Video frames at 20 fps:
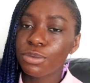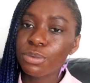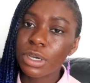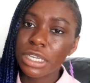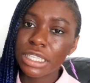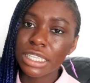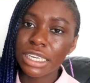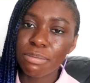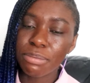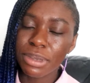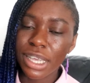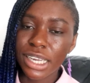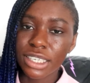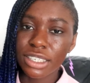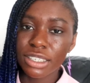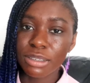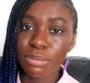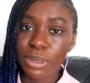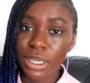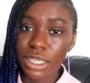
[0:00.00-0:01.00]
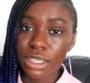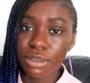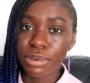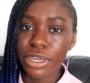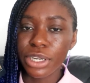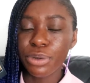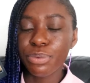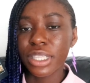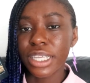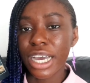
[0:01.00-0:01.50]
one that I'm planning to buddy
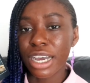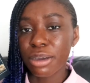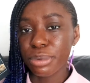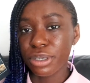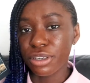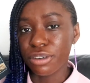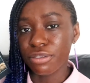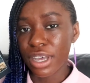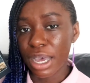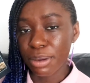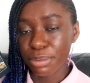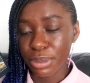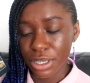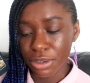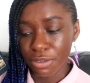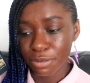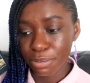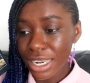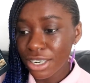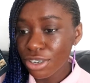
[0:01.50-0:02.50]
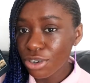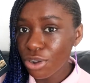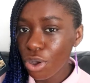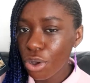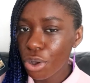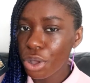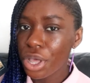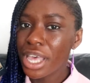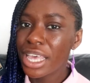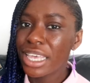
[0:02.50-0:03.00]
read with Abby of Abbey of
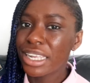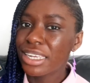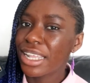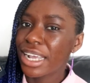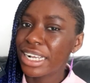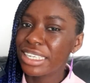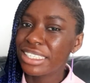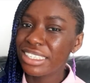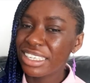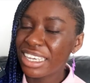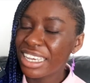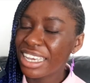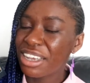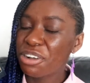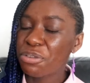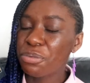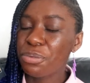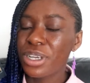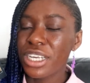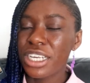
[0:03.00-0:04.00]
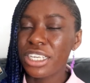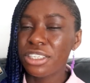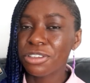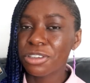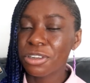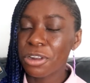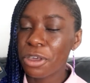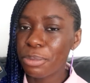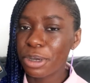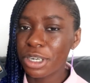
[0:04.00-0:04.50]
Pevenor next year. We
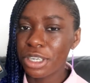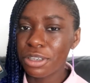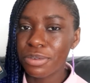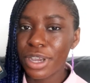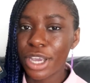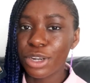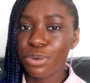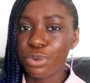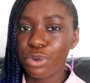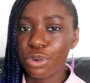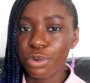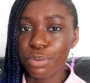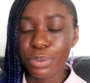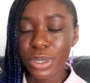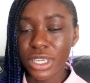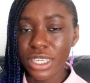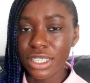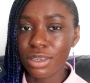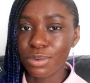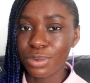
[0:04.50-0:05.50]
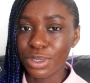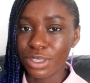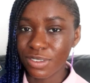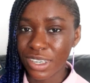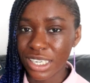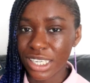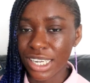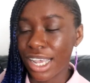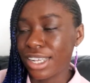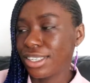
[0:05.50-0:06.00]
slow buddy read War and Peace and it was
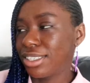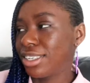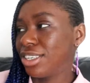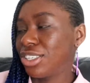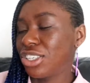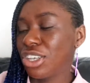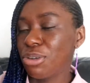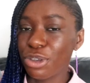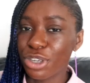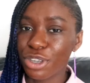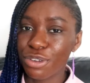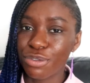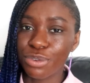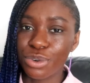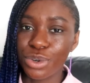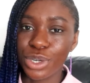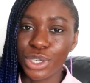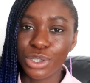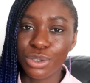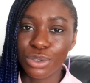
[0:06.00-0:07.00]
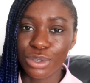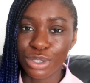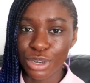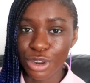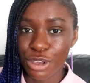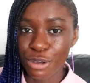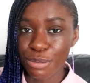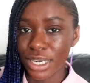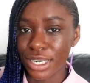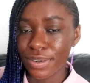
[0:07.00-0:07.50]
fantastic, so I'm looking forward to
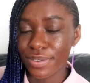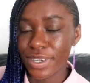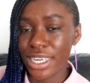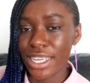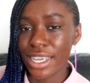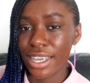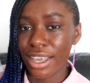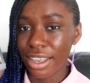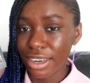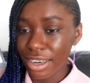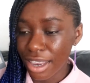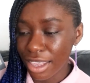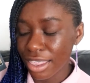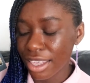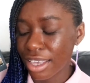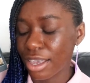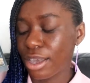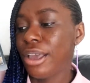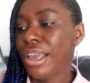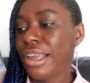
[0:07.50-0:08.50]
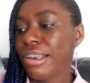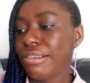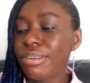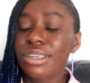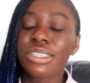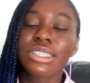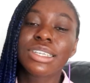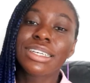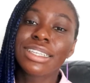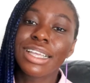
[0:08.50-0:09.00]
slow buddy reading another
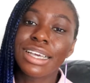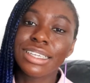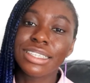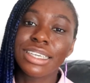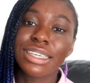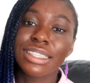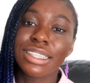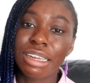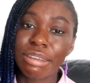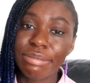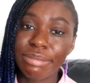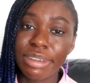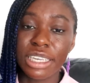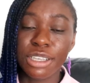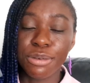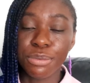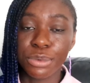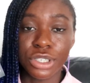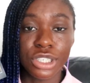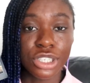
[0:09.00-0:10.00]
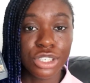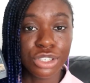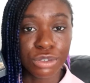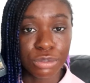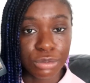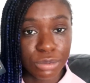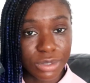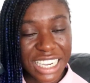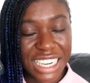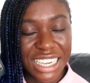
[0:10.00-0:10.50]
Russian classic that I really wanted to
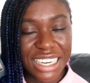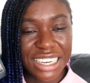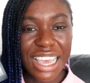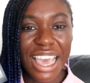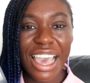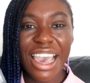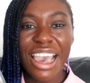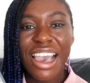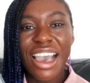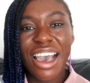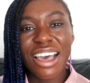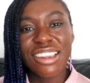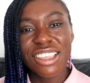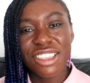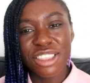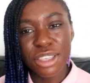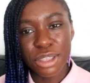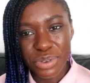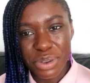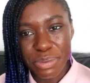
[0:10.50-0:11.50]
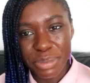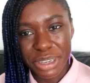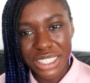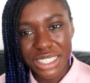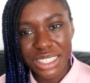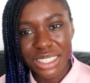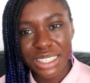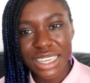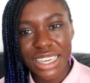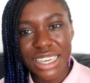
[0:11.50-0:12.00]
read. And then The Three
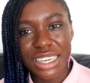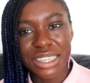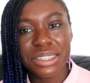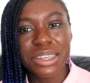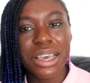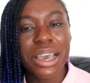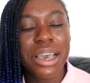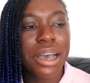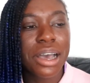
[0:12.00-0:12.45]
Musketeers